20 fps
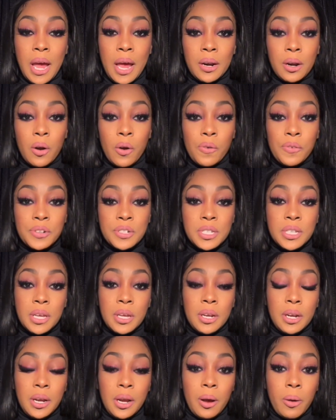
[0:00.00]
kind of
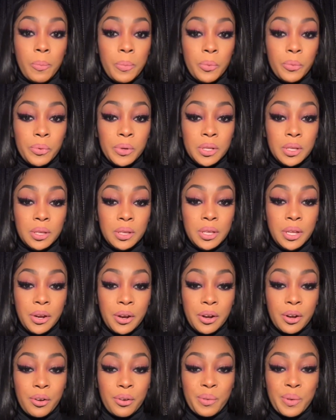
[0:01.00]
overseeing and helping with
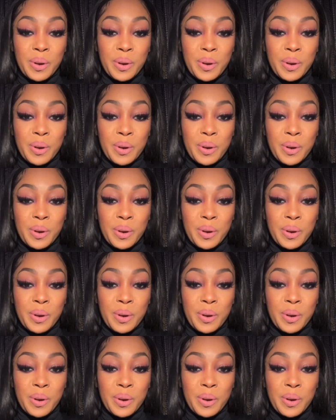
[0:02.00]
their